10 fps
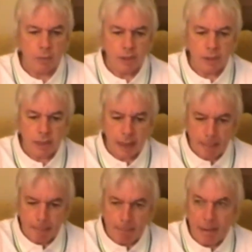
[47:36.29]
which has
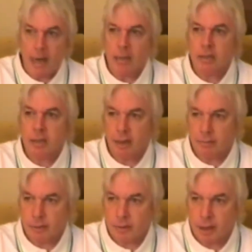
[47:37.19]
imbalanced
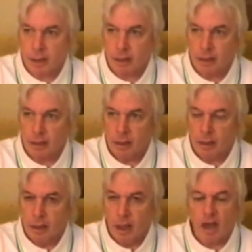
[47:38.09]
everything,
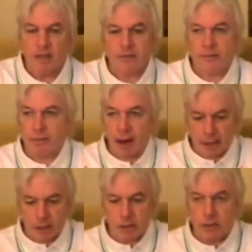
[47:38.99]
has
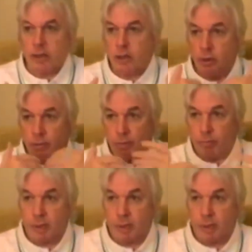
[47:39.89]
fractured the human